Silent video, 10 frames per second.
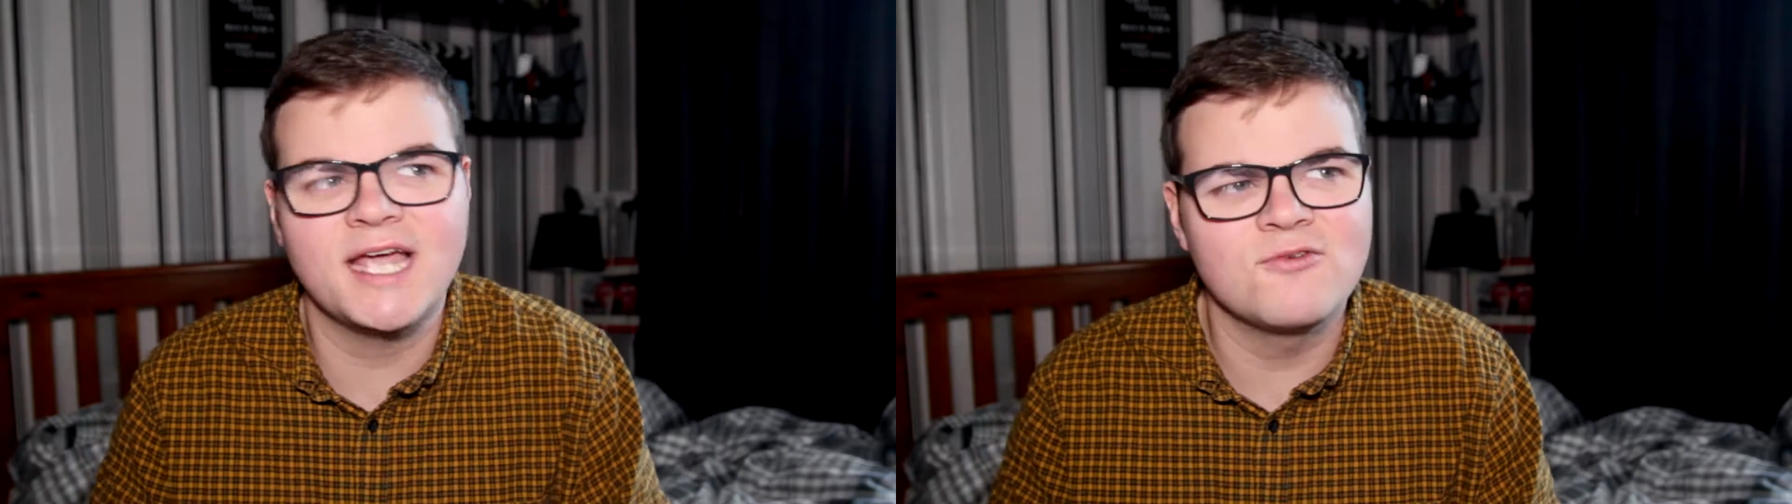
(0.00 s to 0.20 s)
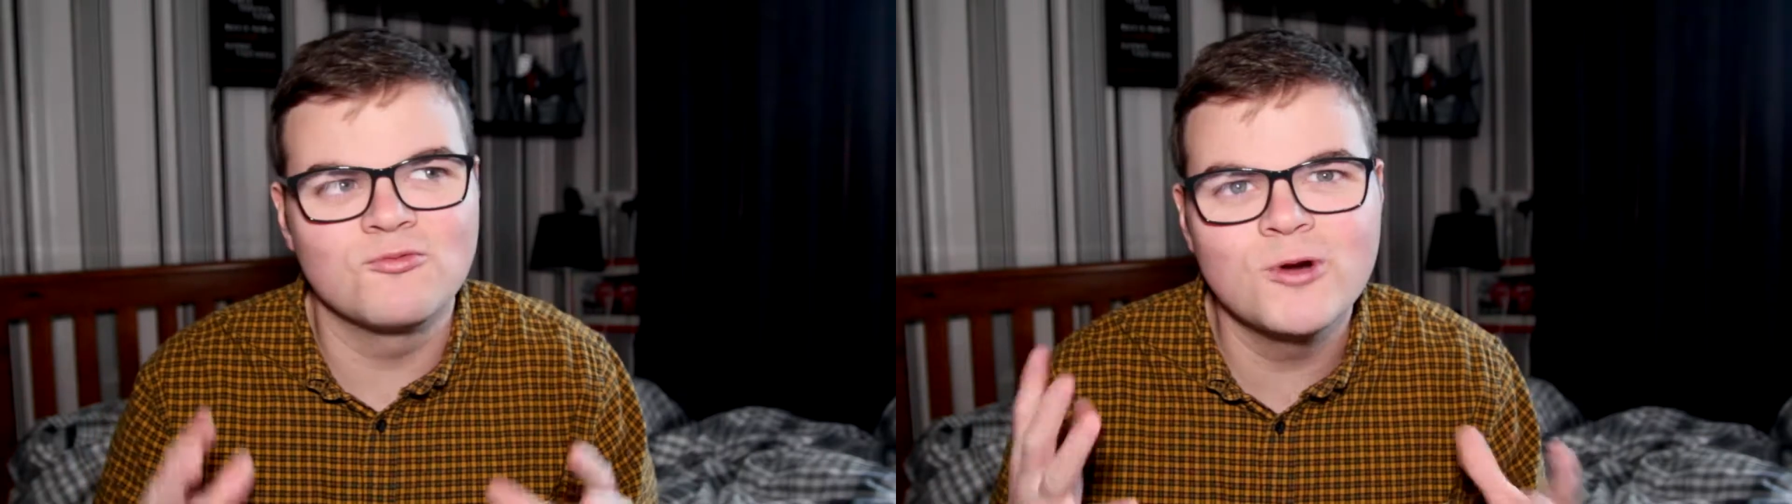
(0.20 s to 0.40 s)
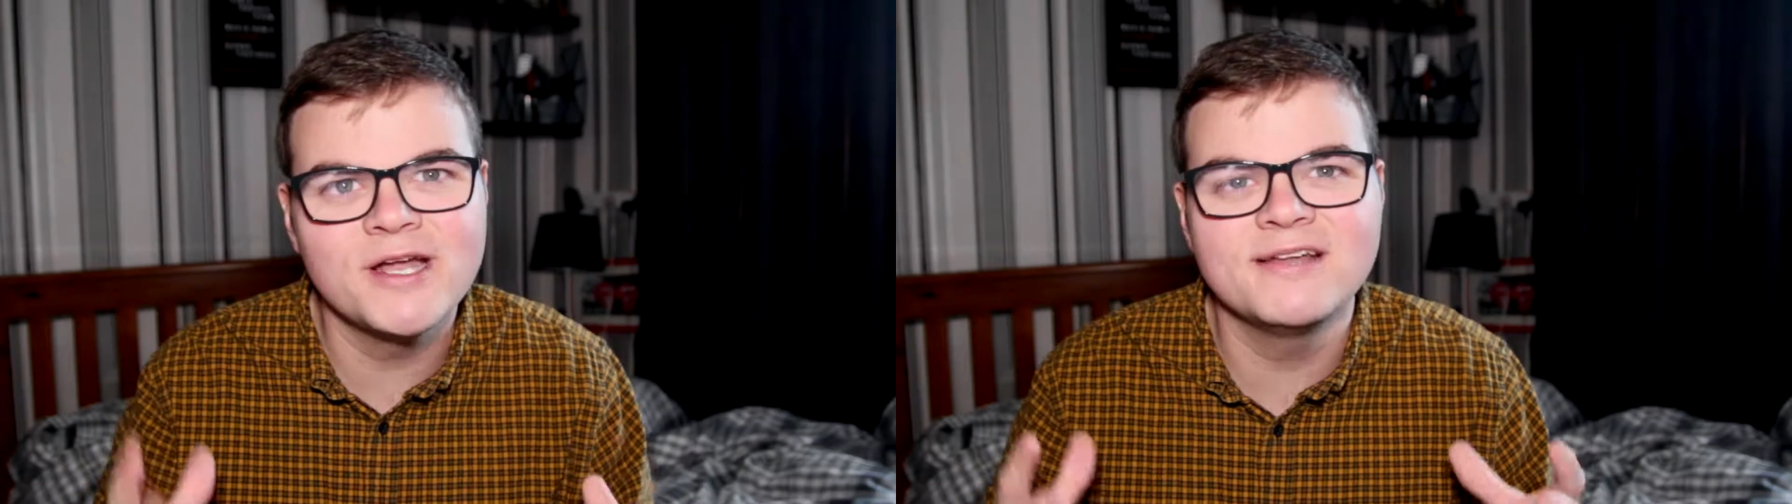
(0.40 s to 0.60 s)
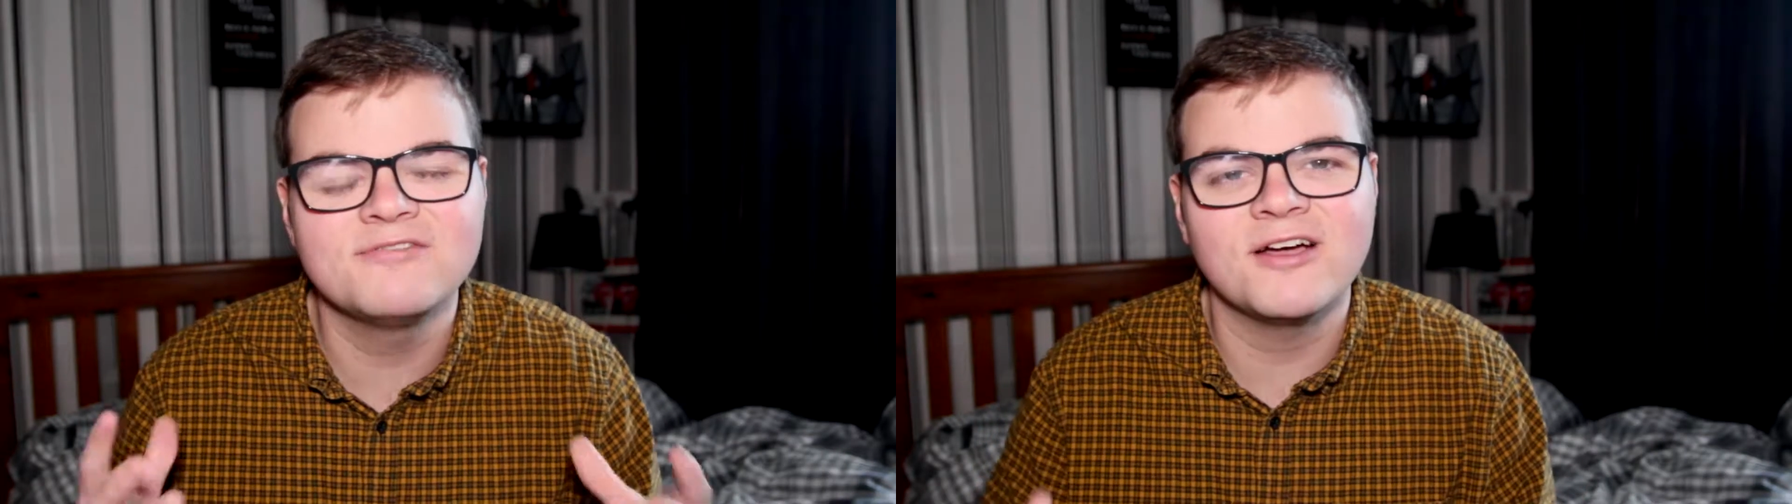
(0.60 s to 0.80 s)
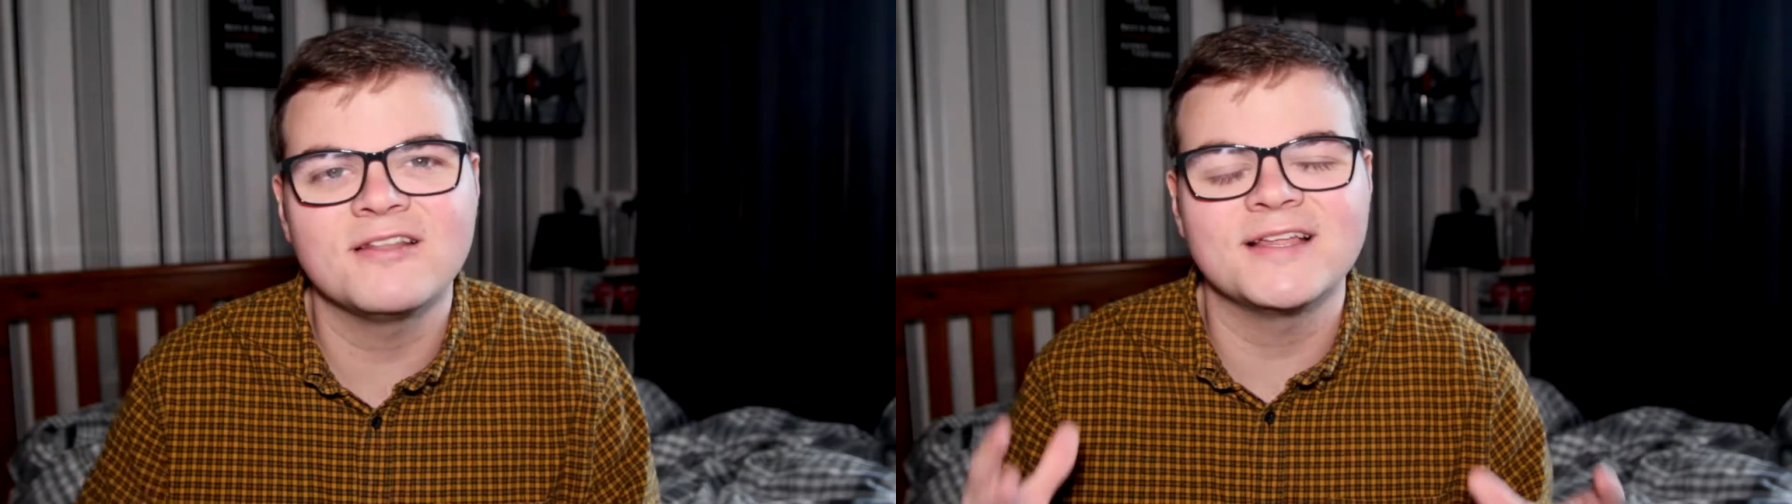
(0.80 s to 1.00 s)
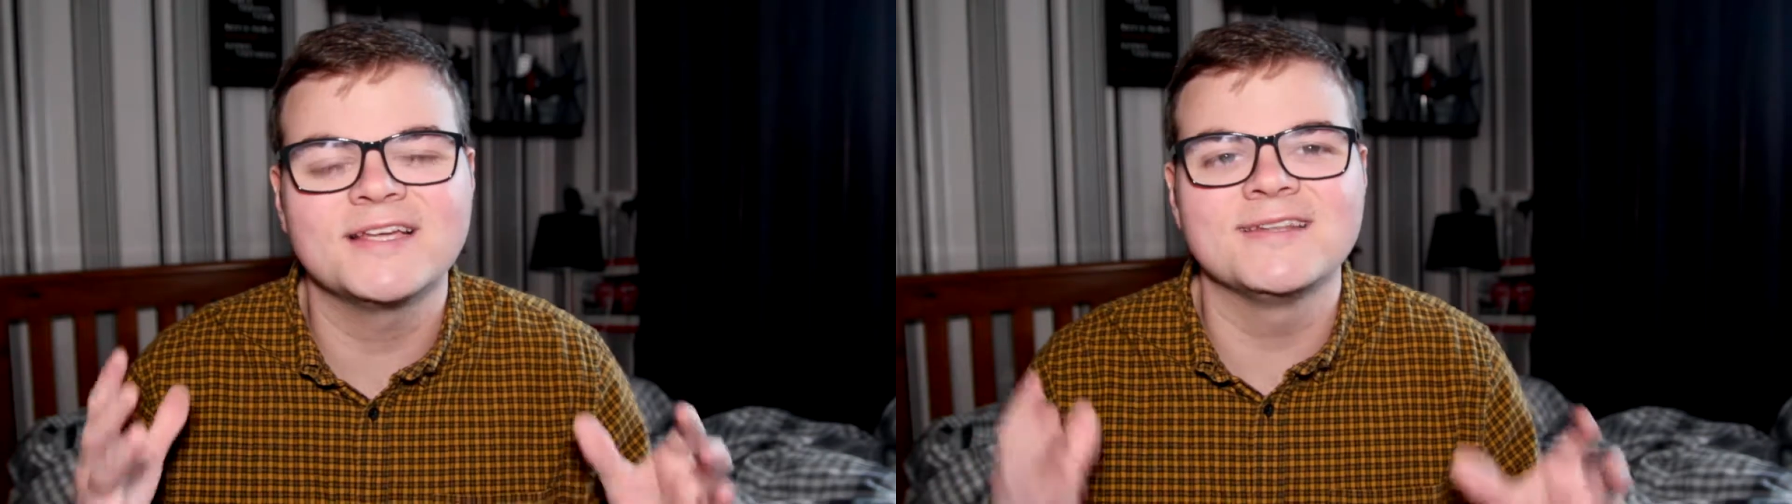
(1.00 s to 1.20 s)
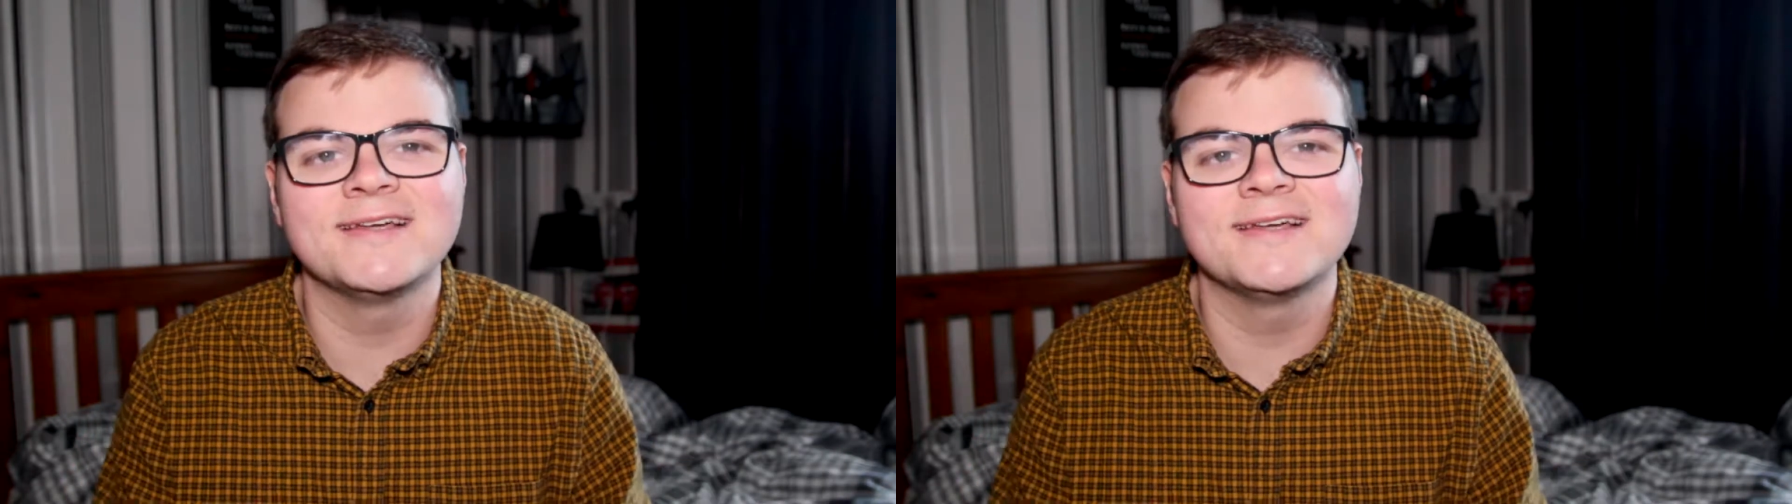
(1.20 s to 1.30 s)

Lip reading: It really felt like a